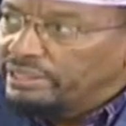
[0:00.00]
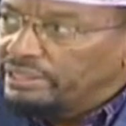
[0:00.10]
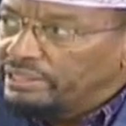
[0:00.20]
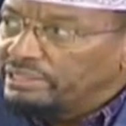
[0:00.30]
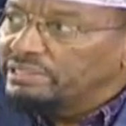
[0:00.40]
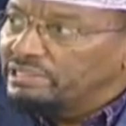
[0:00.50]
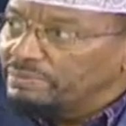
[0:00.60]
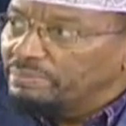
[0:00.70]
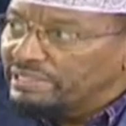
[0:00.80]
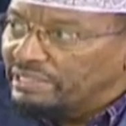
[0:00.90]
Less
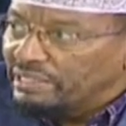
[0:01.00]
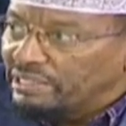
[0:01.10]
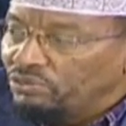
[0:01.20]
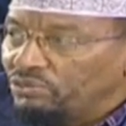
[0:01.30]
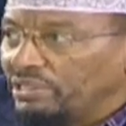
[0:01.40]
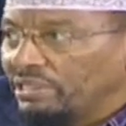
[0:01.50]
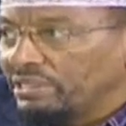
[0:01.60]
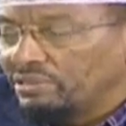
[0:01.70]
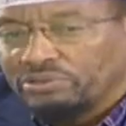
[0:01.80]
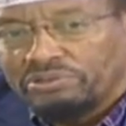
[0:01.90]
than 7%. Are you saying
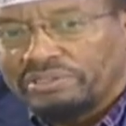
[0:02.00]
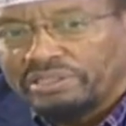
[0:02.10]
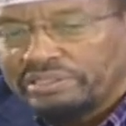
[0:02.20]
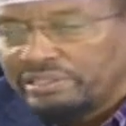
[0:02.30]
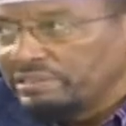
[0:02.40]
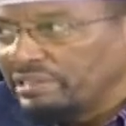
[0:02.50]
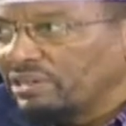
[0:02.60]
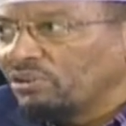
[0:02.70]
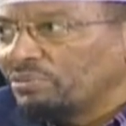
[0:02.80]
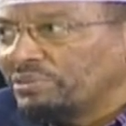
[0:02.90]
that those Nigerians, the
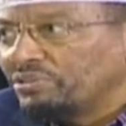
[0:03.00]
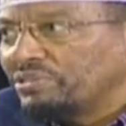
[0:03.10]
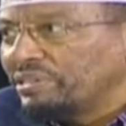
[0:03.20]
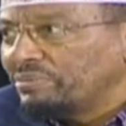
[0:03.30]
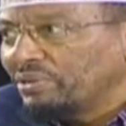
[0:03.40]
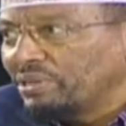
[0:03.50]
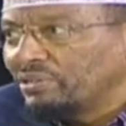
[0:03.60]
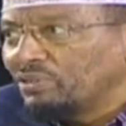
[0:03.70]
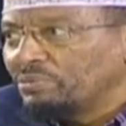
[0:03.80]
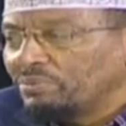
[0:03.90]
economy is terrible and
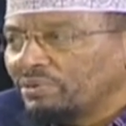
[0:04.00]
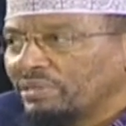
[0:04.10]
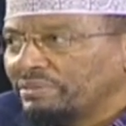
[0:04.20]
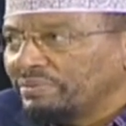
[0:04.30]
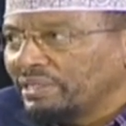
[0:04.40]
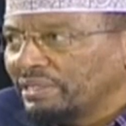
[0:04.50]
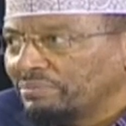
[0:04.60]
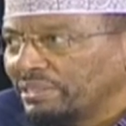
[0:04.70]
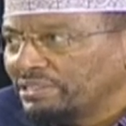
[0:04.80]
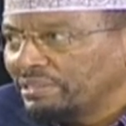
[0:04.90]
those people are living in a
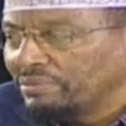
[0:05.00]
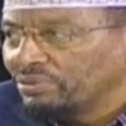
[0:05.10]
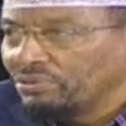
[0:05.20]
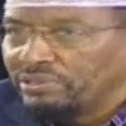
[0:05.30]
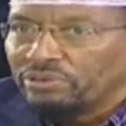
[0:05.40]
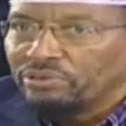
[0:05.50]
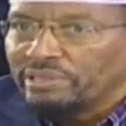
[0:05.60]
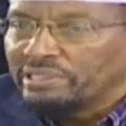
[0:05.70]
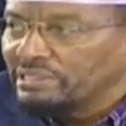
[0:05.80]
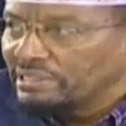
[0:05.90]
bad shape because they are not
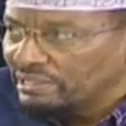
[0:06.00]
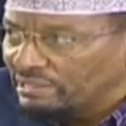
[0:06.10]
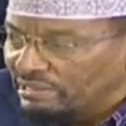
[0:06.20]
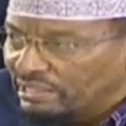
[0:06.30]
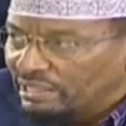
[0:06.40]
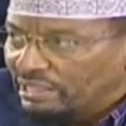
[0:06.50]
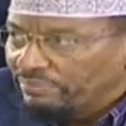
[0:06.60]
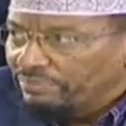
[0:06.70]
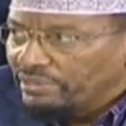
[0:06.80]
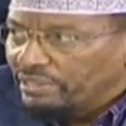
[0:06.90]
collecting taxes?
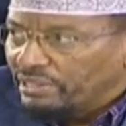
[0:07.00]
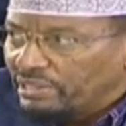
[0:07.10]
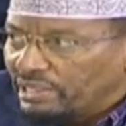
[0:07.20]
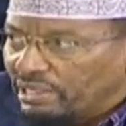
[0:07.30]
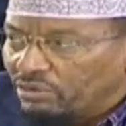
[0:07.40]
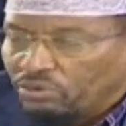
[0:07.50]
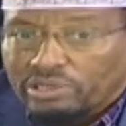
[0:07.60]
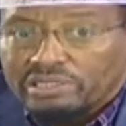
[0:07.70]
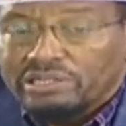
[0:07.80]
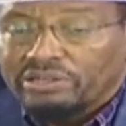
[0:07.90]
Look
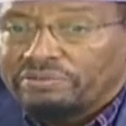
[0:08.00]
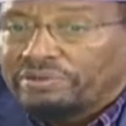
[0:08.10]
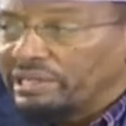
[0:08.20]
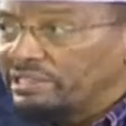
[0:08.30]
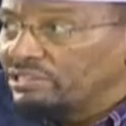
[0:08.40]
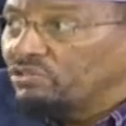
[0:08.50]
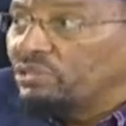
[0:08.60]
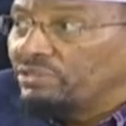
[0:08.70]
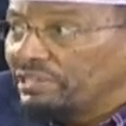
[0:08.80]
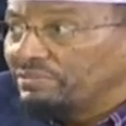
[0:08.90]
at South Africa. It's 25.